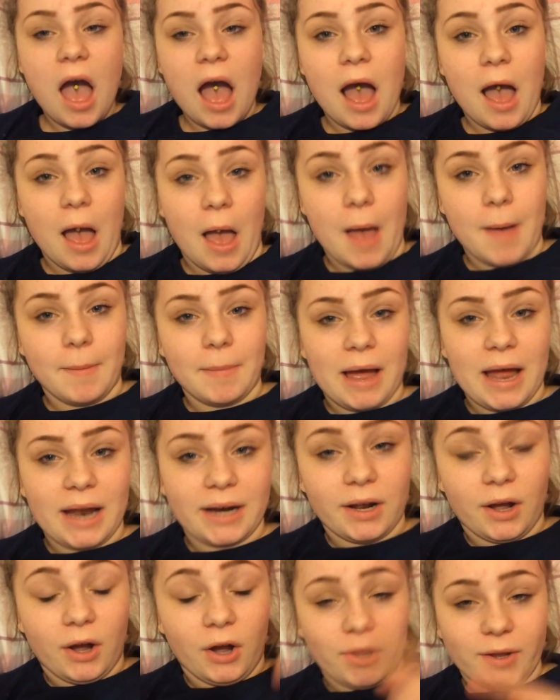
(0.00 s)
um,
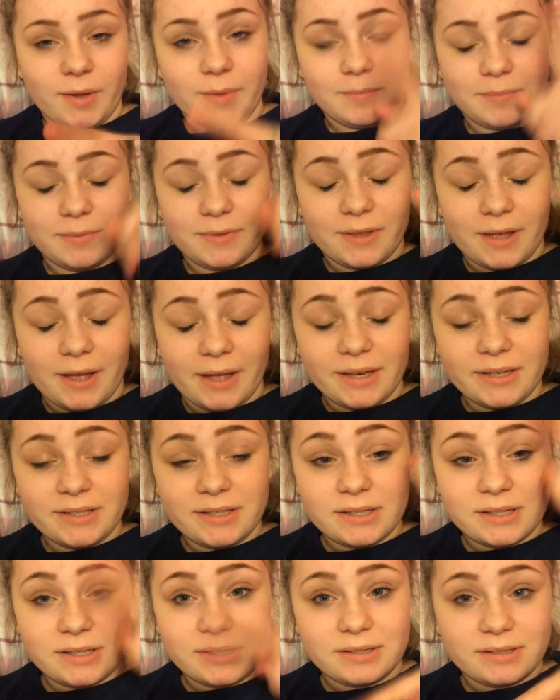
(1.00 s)
and I hope
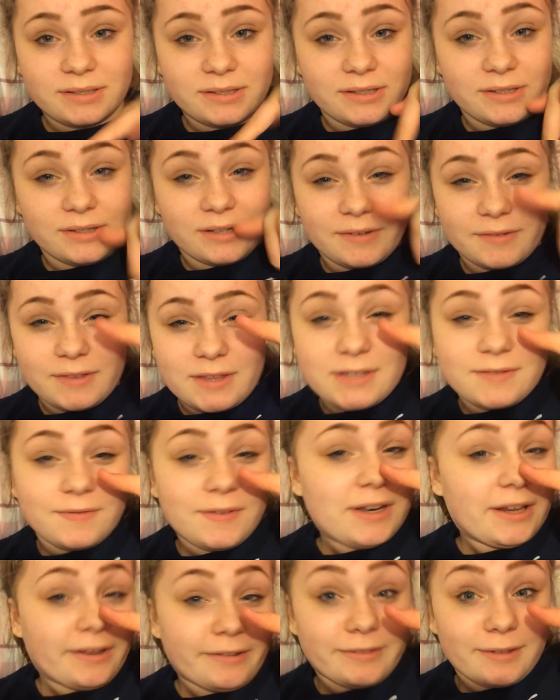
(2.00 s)
that you give this
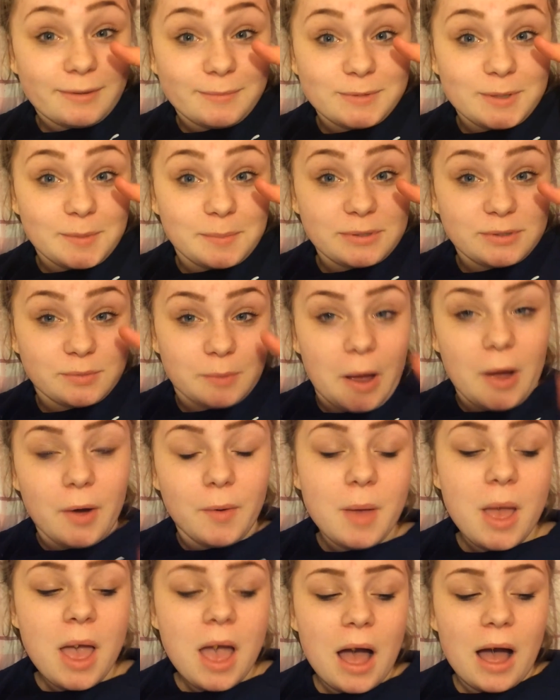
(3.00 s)
video a thumbs up as well.